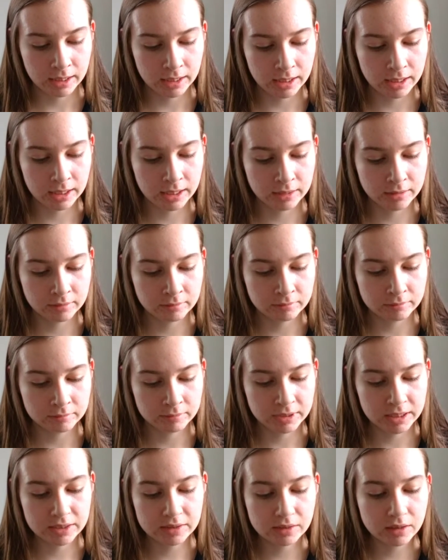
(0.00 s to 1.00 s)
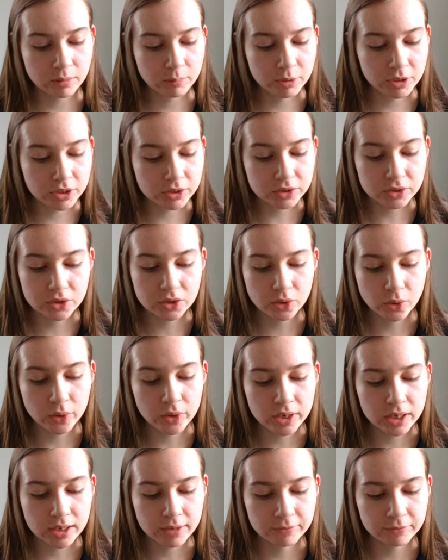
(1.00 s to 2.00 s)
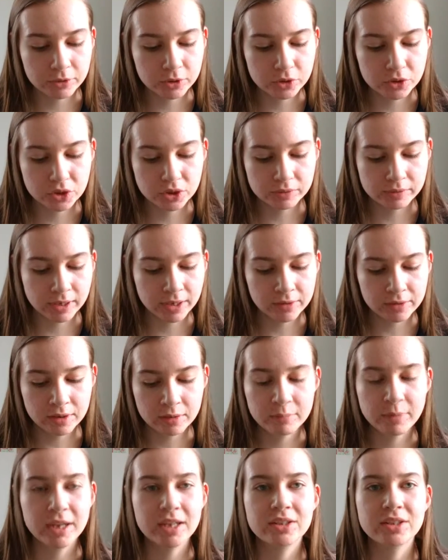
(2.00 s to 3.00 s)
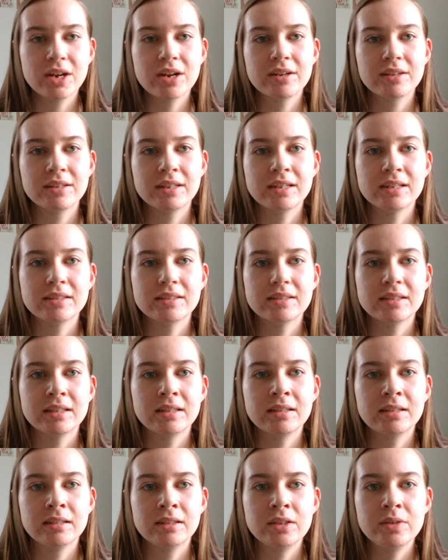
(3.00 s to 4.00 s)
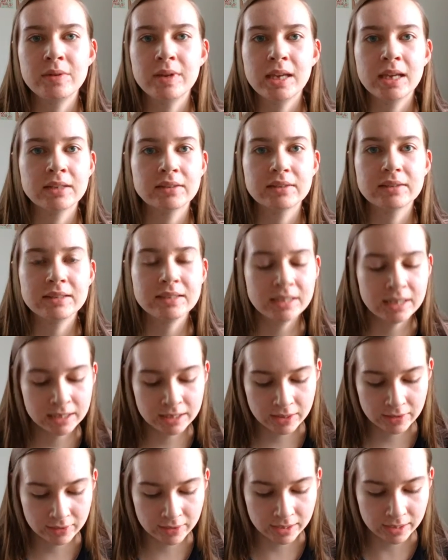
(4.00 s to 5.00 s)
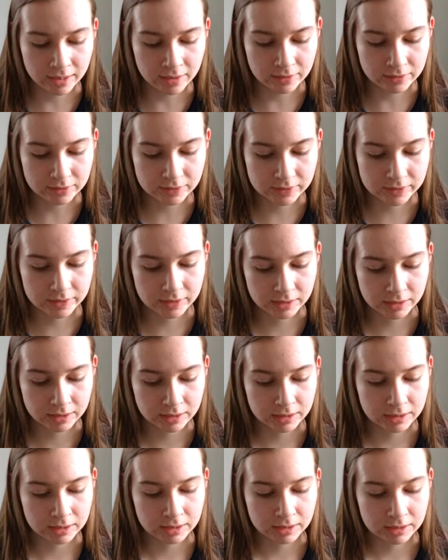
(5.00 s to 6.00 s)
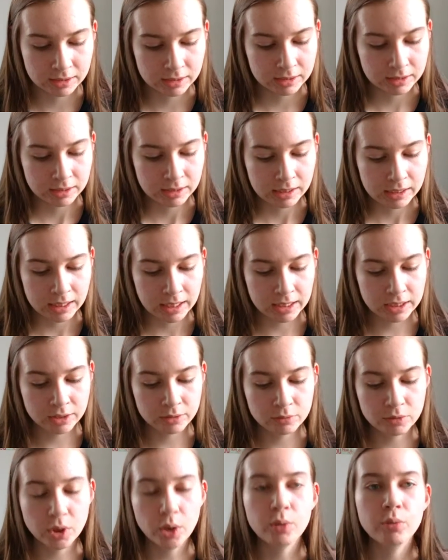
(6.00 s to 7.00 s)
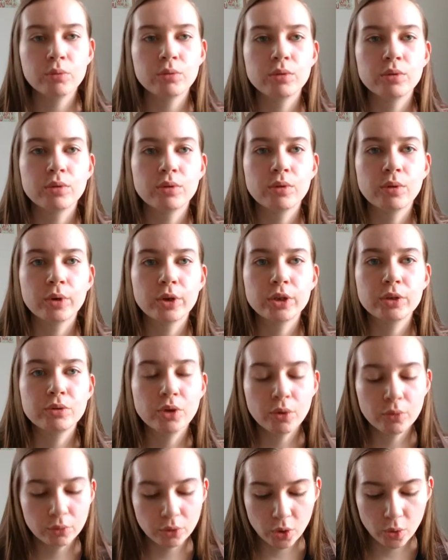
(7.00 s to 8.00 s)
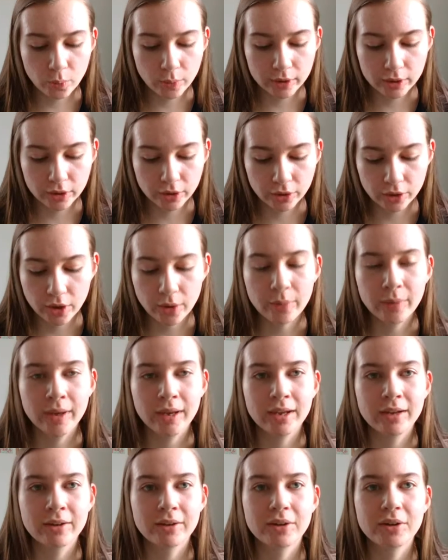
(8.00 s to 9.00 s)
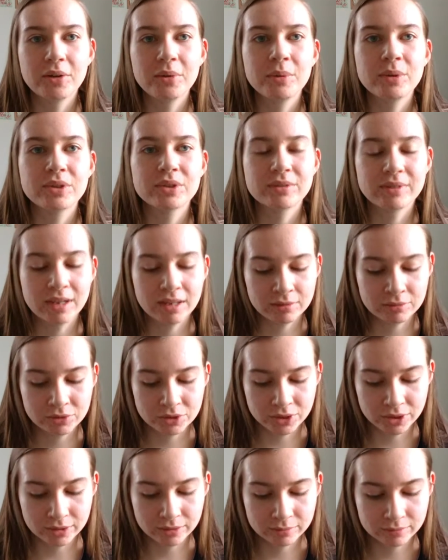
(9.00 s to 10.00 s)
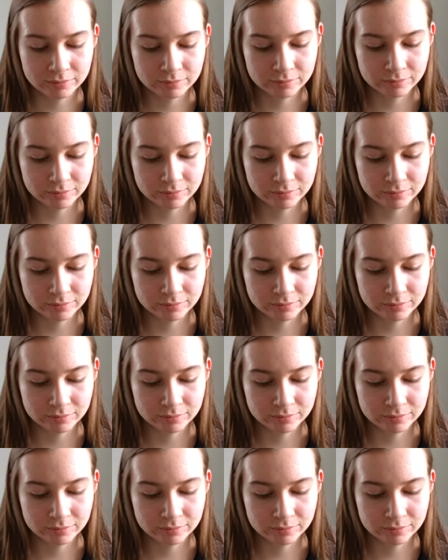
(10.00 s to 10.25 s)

And this could be your story if you're surrounded by darkness and you can't see anything else. And you don't know where you're going or who is around you.